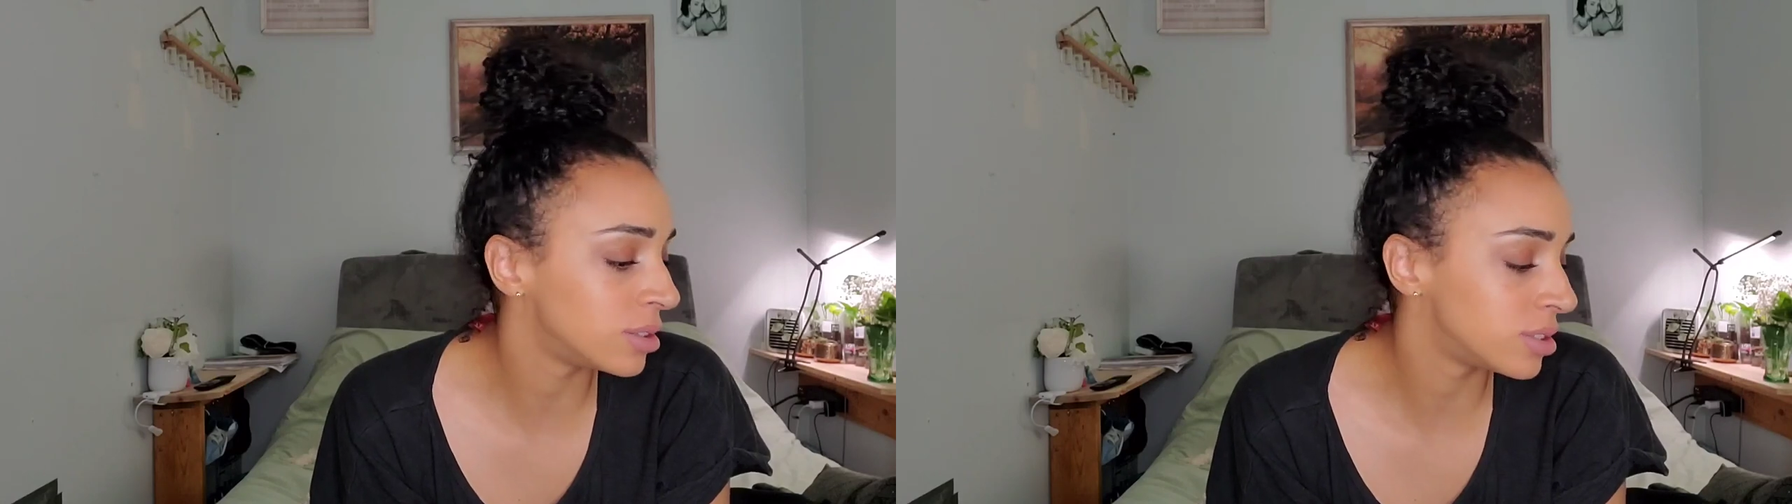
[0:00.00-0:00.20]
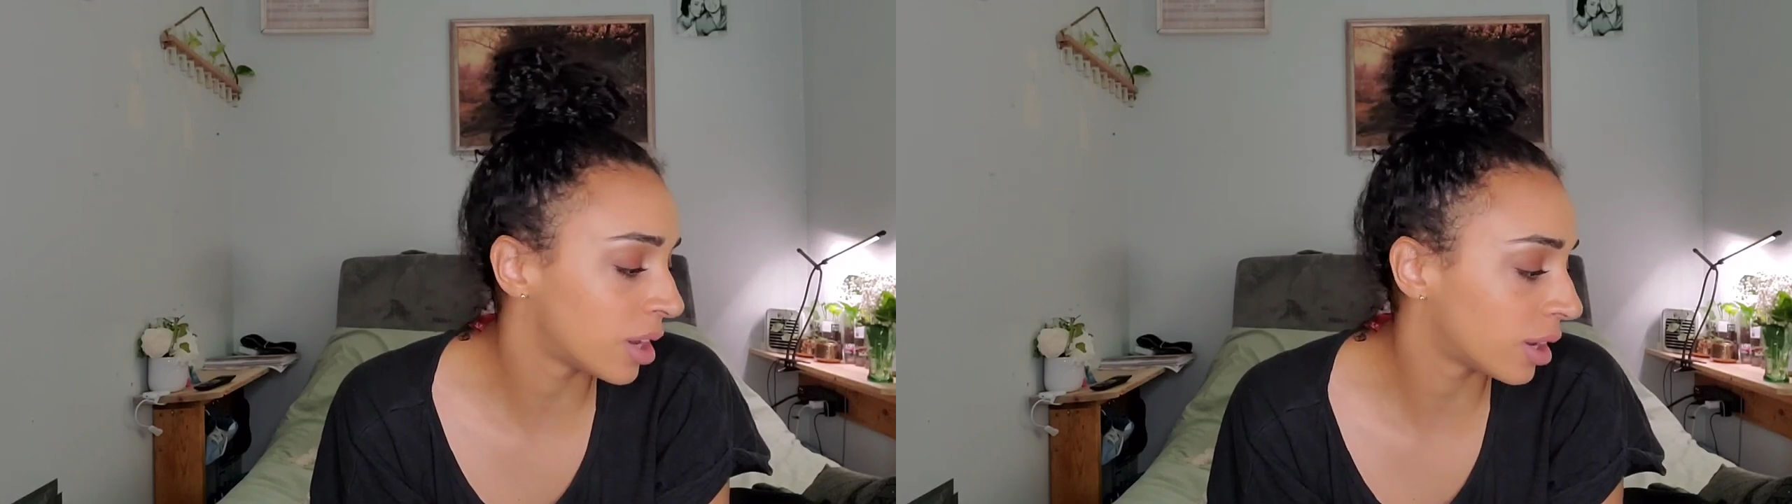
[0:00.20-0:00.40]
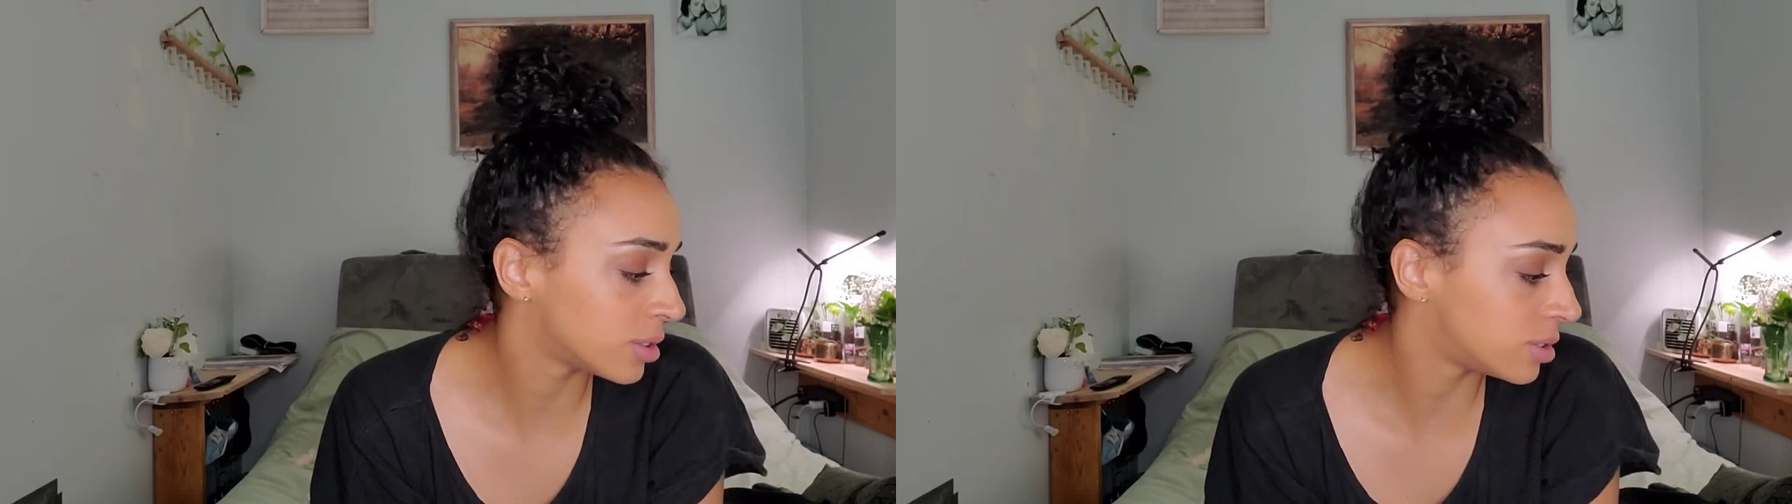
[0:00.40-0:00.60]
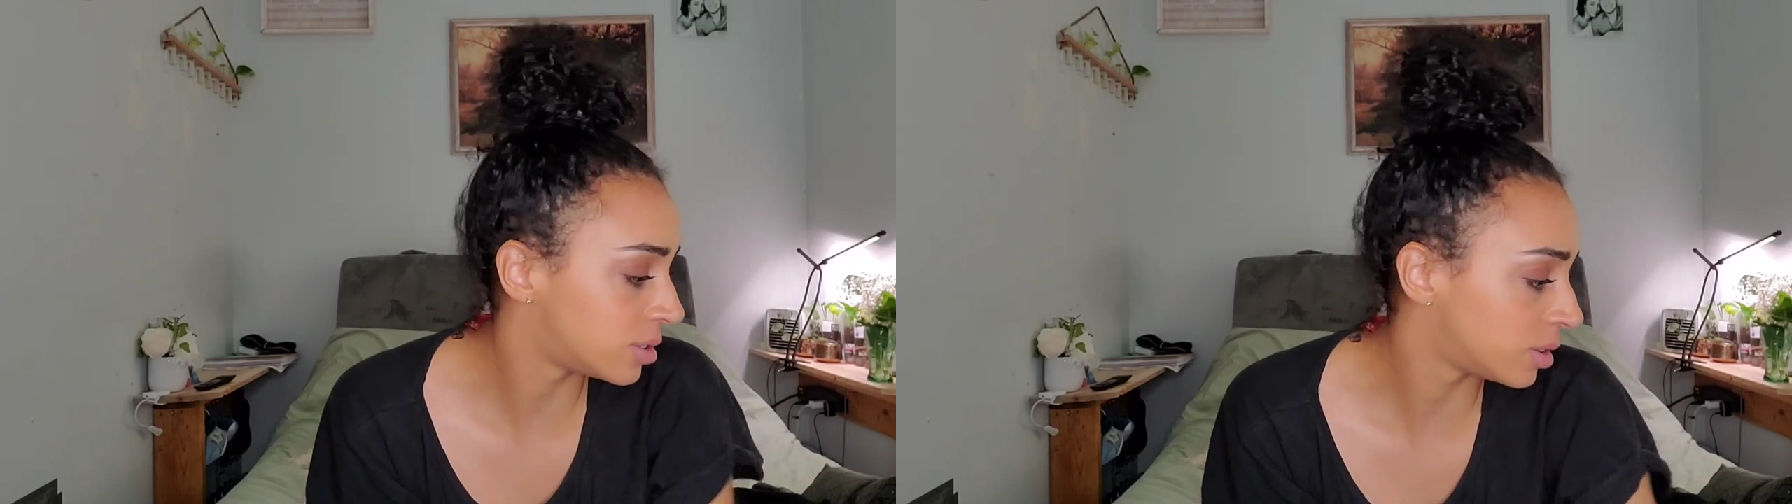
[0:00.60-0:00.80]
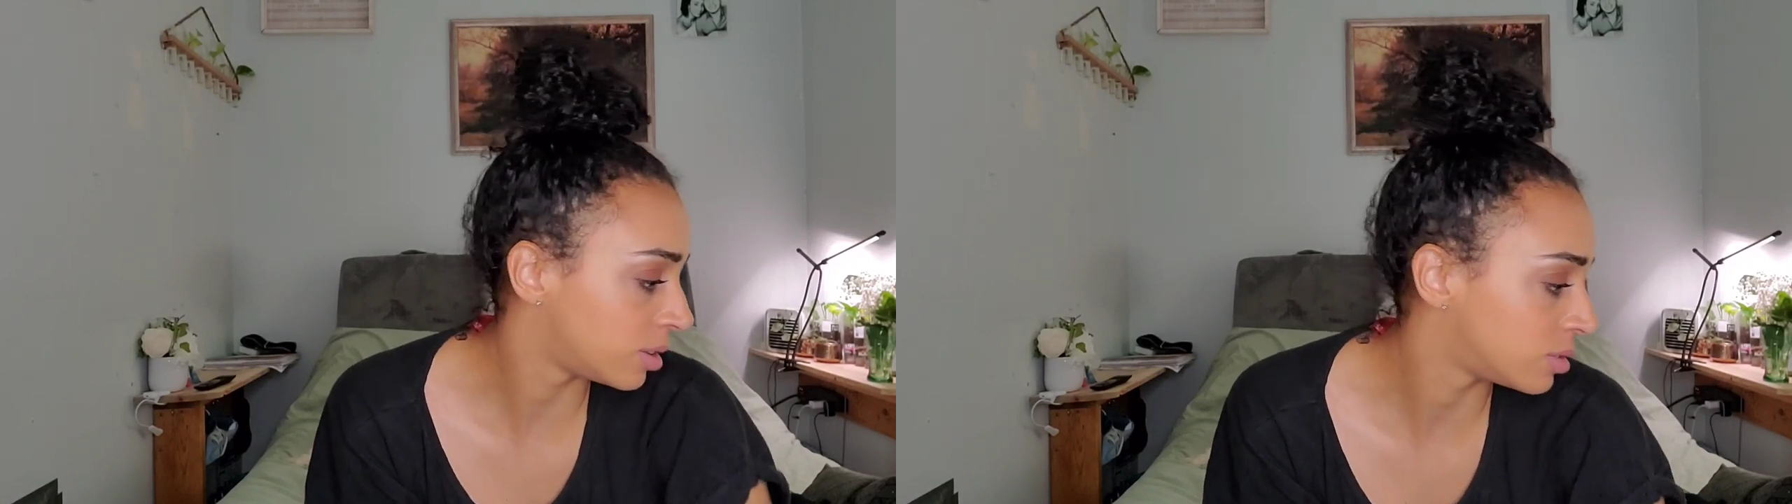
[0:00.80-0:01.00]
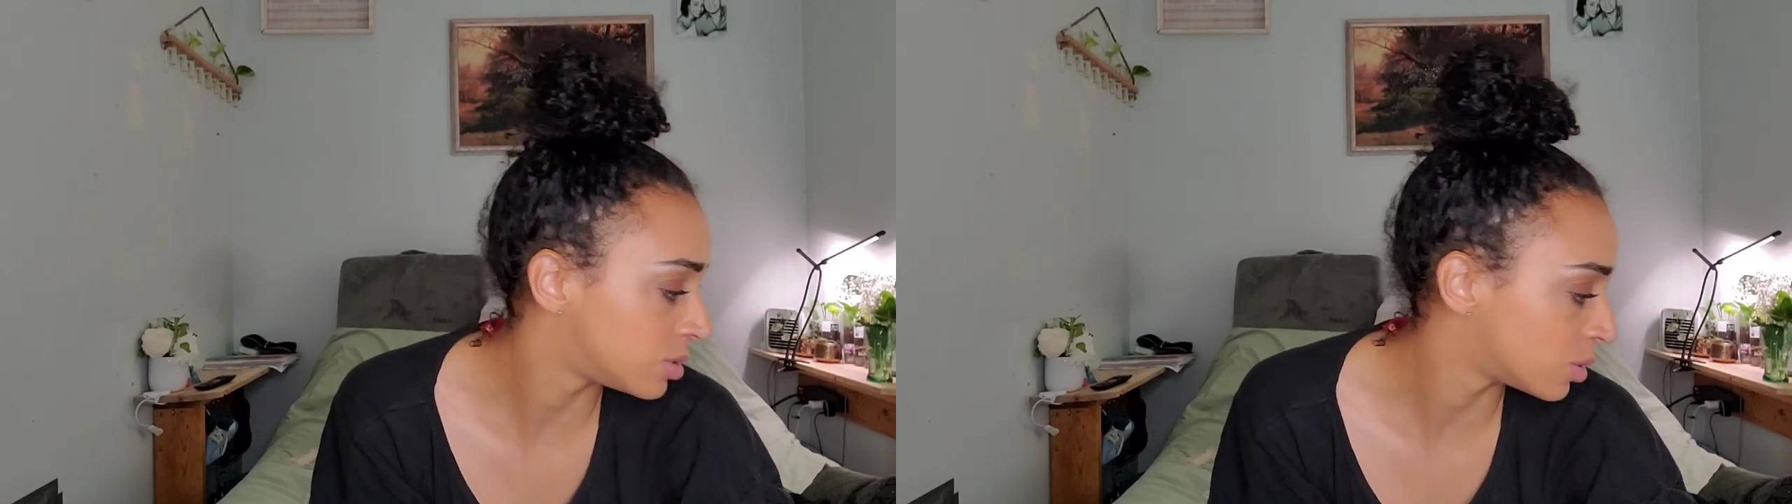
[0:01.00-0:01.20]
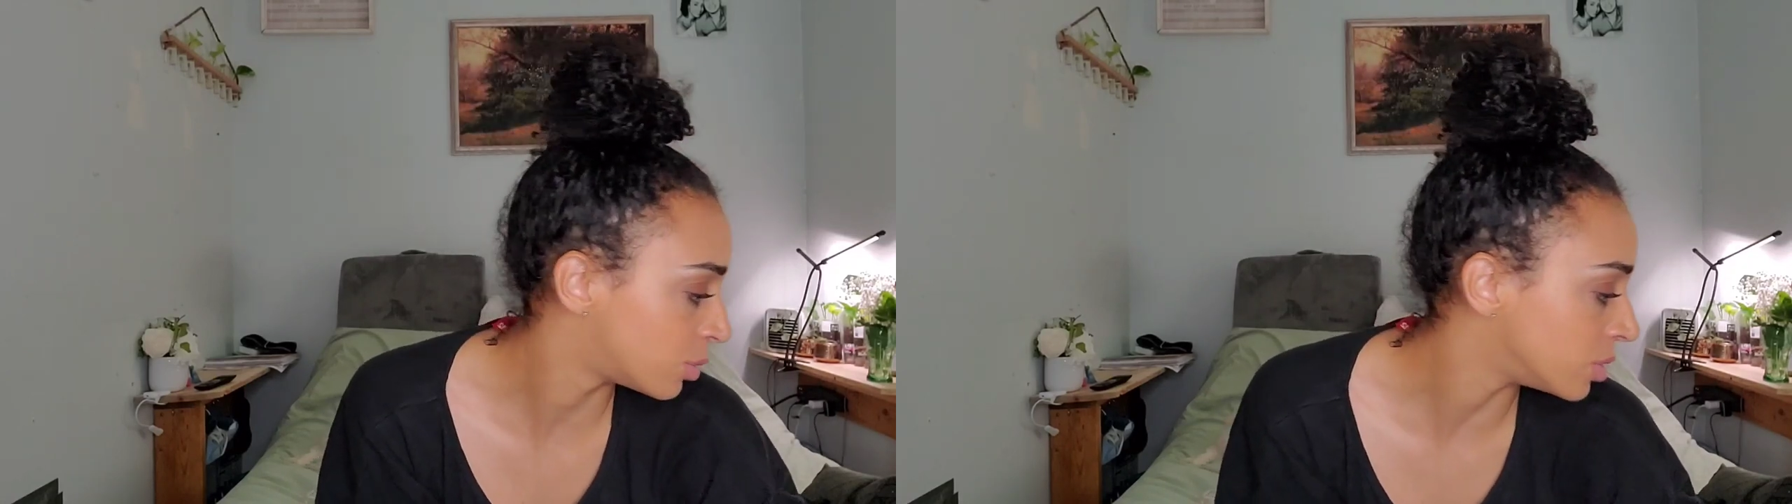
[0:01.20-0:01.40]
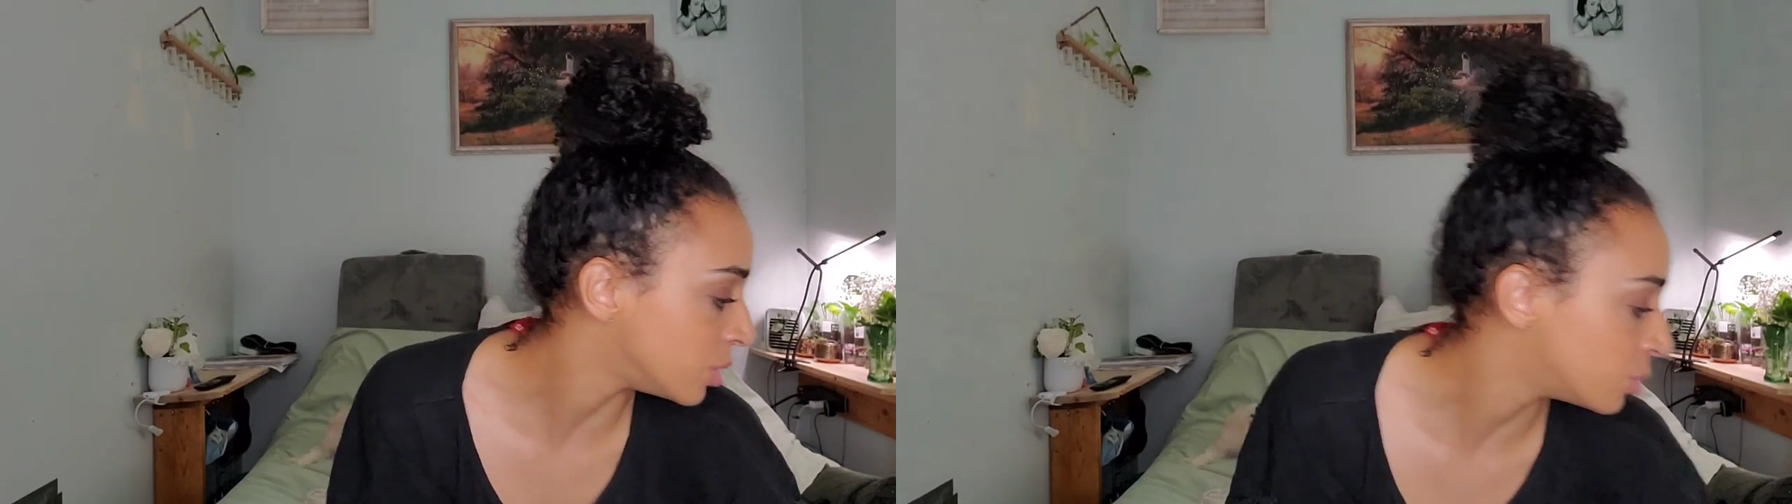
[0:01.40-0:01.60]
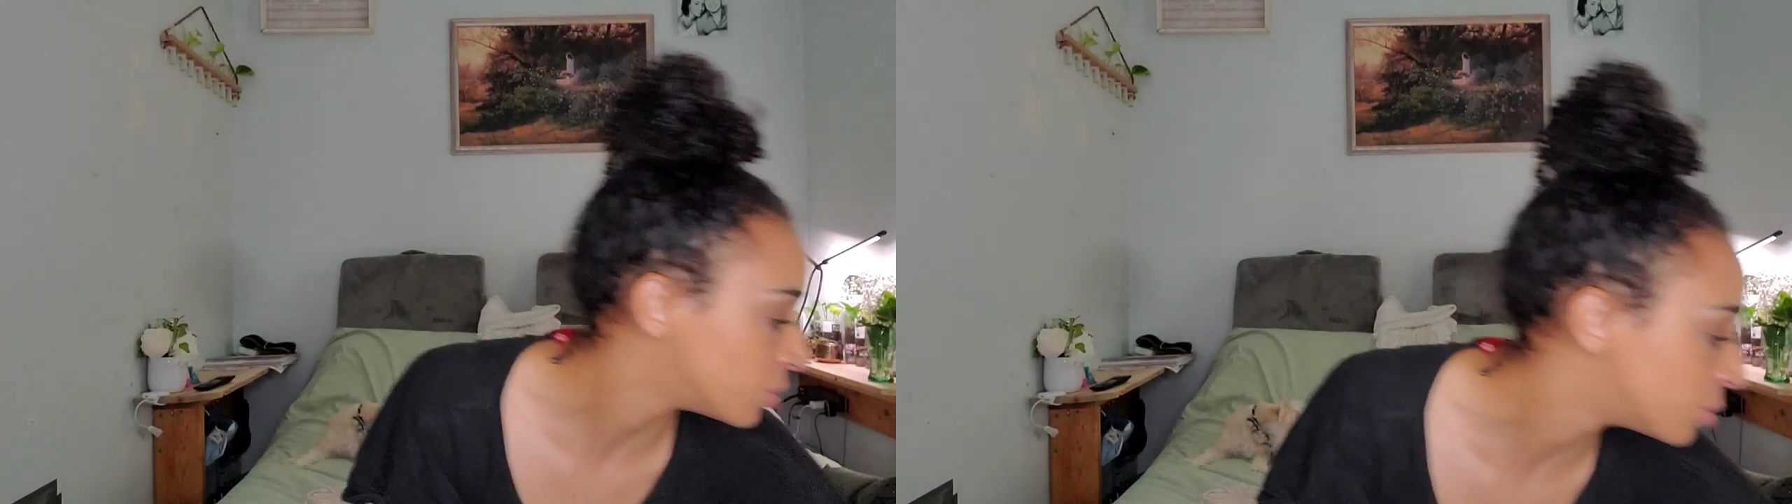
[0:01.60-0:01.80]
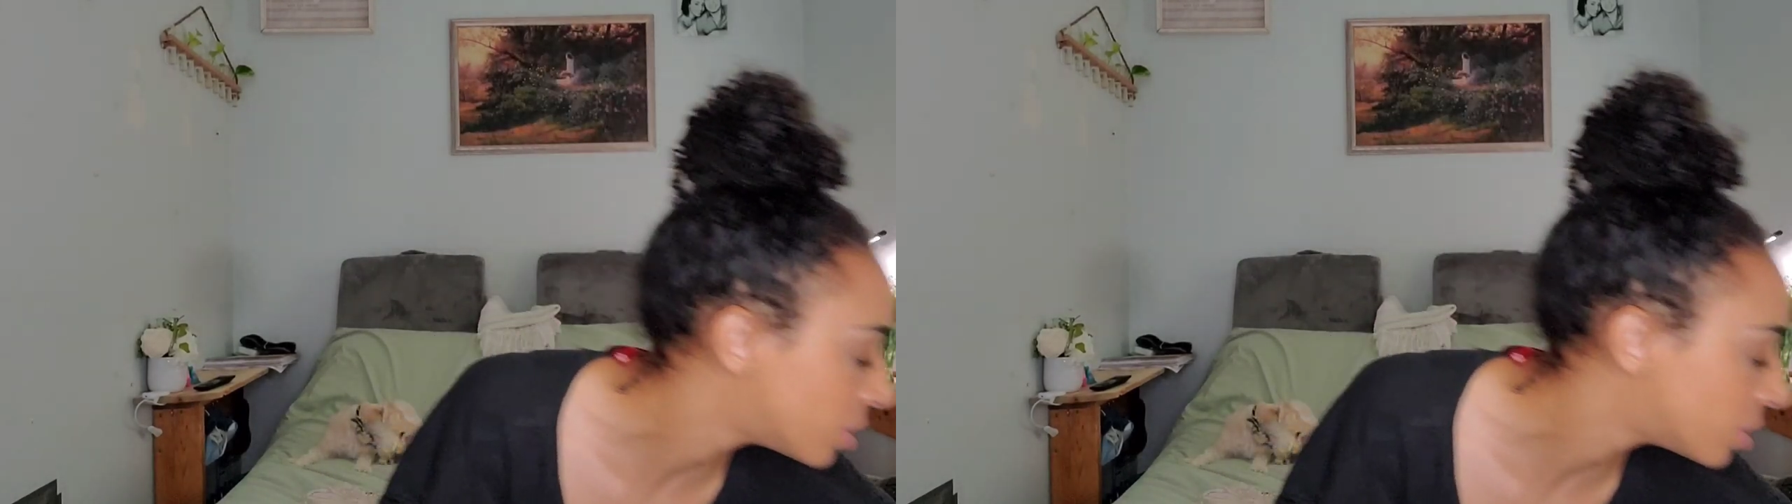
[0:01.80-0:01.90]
test and show you